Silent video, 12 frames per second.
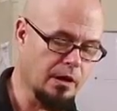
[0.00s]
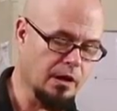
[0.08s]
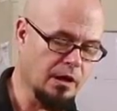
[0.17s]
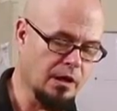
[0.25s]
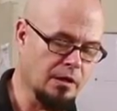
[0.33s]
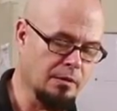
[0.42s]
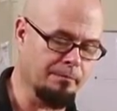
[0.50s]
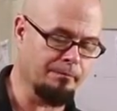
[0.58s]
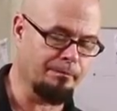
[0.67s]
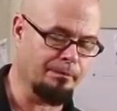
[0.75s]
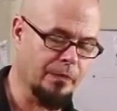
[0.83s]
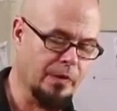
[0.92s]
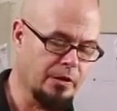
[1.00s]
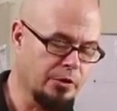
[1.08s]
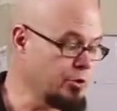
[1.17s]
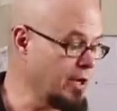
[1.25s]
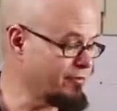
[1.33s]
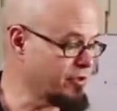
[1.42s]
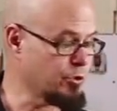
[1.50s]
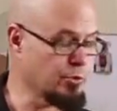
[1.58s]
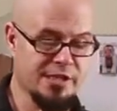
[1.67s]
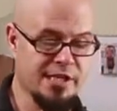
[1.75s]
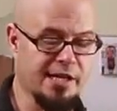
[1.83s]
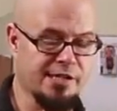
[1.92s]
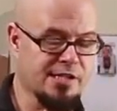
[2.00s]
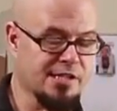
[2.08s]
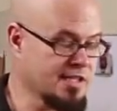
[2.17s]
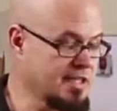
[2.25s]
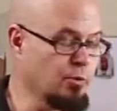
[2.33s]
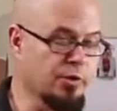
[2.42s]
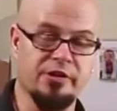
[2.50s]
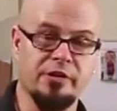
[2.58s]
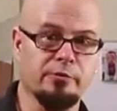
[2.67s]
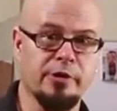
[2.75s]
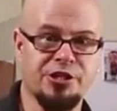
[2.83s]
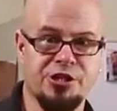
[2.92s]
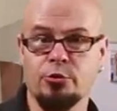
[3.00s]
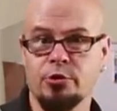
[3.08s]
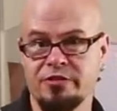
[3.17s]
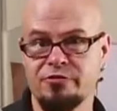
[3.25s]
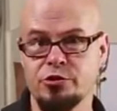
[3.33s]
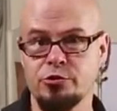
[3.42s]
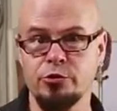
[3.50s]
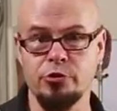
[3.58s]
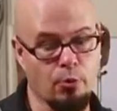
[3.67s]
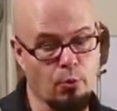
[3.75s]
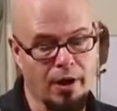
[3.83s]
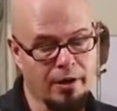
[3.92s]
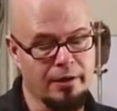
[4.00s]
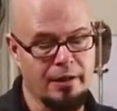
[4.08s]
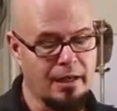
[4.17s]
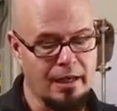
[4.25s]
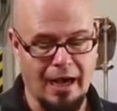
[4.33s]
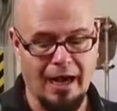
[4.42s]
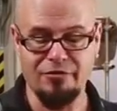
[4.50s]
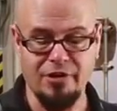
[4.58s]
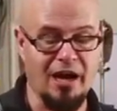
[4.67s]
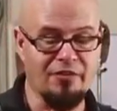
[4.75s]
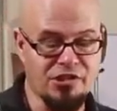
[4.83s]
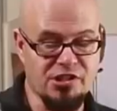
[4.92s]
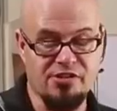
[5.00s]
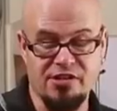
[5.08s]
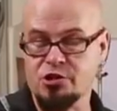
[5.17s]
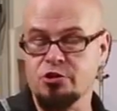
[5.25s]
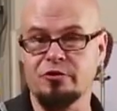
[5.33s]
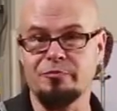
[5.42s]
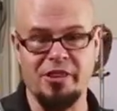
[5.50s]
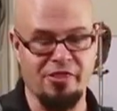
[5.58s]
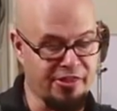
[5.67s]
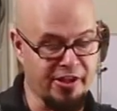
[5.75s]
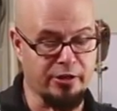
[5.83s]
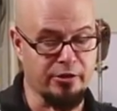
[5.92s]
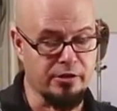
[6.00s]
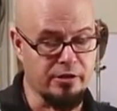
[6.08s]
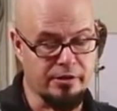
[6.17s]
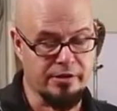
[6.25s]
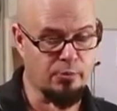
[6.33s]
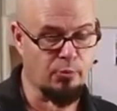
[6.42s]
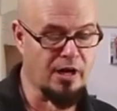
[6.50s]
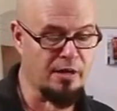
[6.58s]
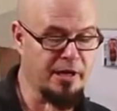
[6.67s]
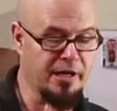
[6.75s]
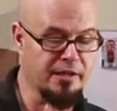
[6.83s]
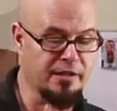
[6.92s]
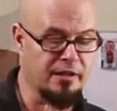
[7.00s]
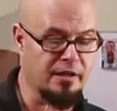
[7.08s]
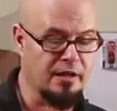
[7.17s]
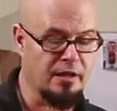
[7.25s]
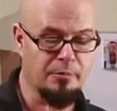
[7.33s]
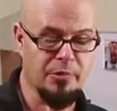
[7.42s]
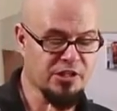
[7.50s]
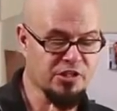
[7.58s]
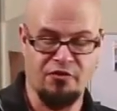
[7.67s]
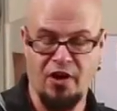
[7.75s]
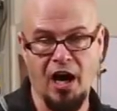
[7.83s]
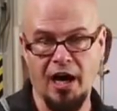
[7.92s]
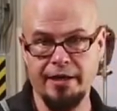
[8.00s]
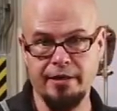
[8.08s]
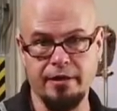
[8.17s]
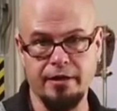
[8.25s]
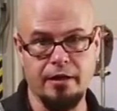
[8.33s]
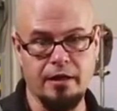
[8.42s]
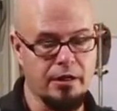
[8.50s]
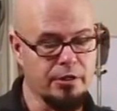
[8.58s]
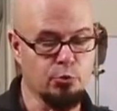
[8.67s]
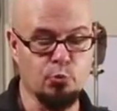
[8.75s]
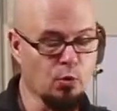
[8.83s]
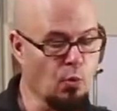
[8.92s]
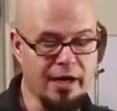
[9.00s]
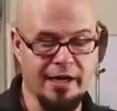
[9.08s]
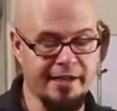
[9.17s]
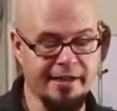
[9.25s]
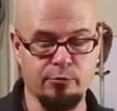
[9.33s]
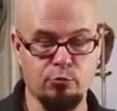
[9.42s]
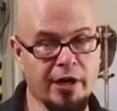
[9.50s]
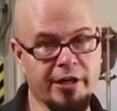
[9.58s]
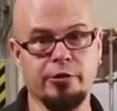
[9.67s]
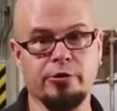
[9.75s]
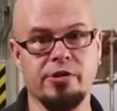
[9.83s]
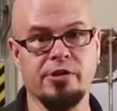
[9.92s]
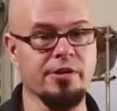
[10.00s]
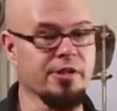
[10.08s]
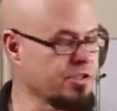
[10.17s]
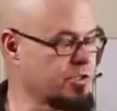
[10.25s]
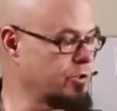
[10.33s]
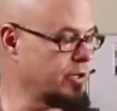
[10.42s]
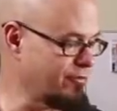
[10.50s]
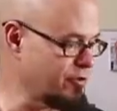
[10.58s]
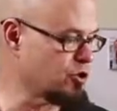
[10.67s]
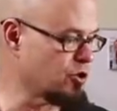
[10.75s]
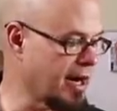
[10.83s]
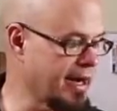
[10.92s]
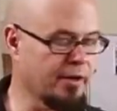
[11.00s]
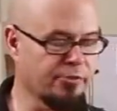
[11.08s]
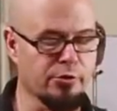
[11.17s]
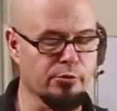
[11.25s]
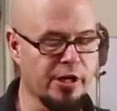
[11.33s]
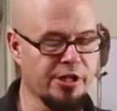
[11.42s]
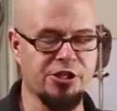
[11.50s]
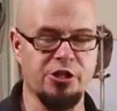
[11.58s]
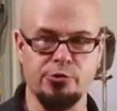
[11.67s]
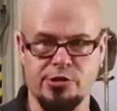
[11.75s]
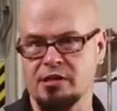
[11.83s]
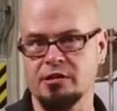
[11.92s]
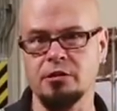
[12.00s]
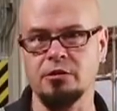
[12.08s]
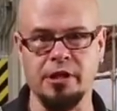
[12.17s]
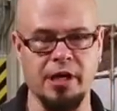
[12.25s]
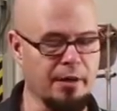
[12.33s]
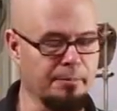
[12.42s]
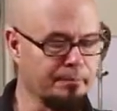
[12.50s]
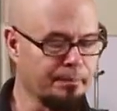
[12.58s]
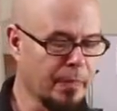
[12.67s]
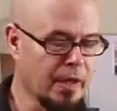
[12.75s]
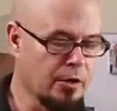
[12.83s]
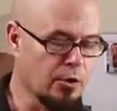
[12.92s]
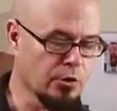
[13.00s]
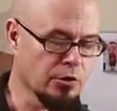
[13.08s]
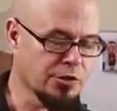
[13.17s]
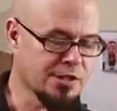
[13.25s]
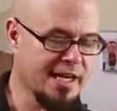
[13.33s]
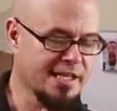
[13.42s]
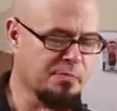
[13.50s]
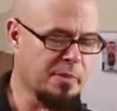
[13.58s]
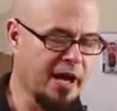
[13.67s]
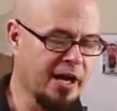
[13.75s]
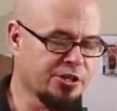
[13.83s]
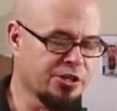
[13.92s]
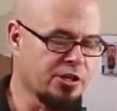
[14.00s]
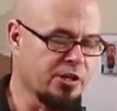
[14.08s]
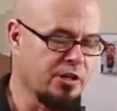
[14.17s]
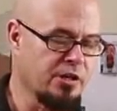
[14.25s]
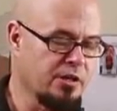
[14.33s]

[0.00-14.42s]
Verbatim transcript: You'd have to do a test and see what their ratio gives you. You don't want, obviously this could have been thicker than what I made it, but it's fine. You wouldn't want it any runnier than this, so you'd have to try out their ratios in a little cup or a little test batch